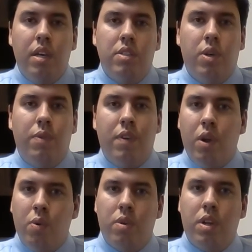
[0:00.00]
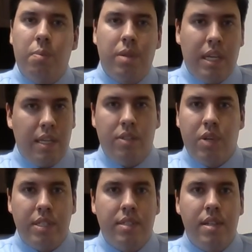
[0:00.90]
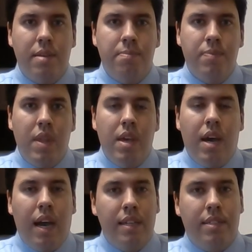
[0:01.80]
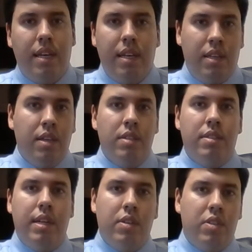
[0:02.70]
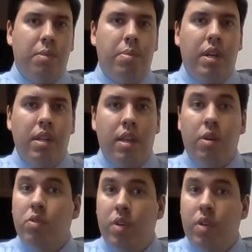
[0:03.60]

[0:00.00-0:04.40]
So if you don't completely trust them, I'd say steer to somebody that you